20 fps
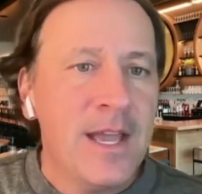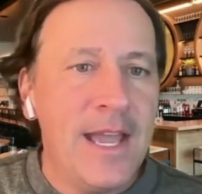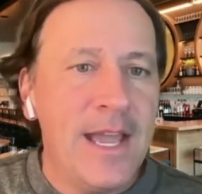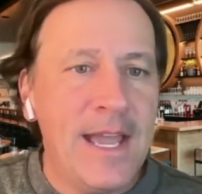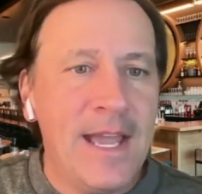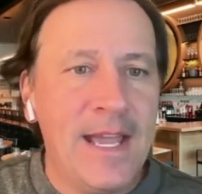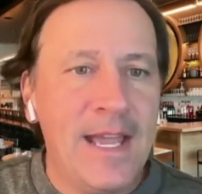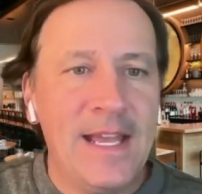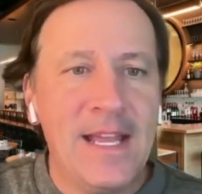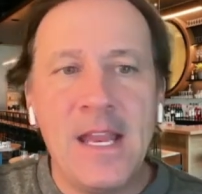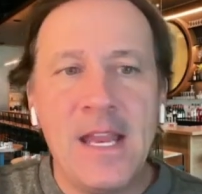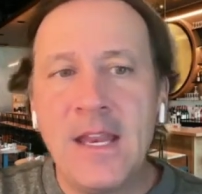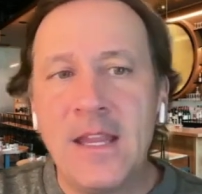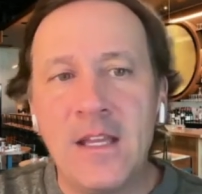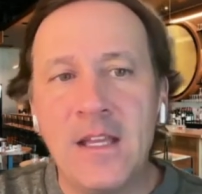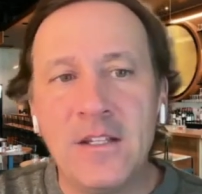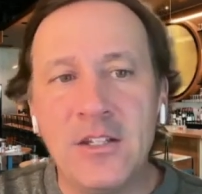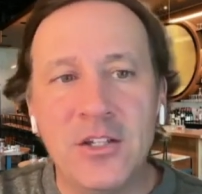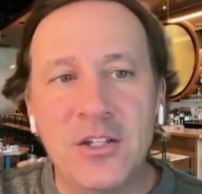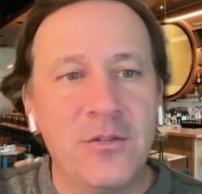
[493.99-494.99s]

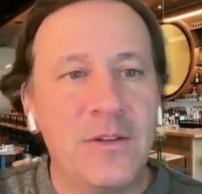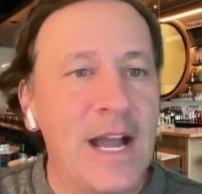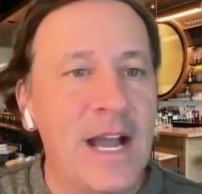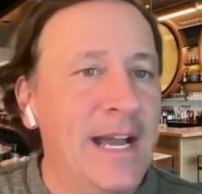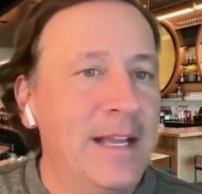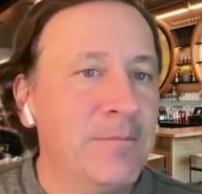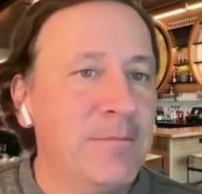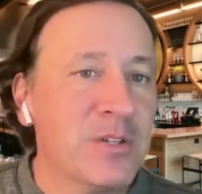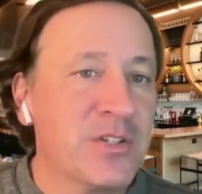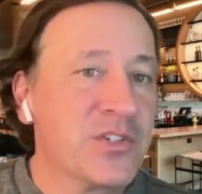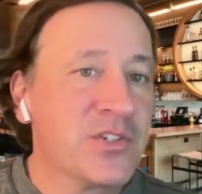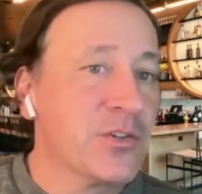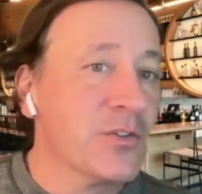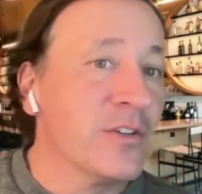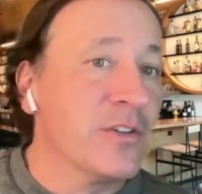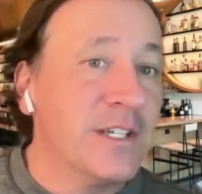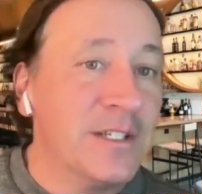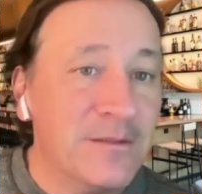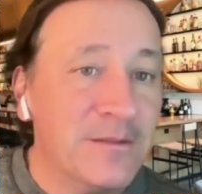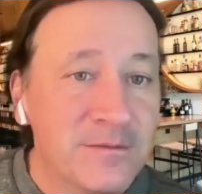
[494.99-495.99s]
And you got
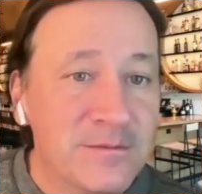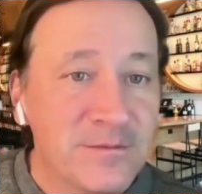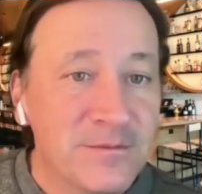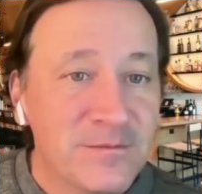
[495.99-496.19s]
Missouri.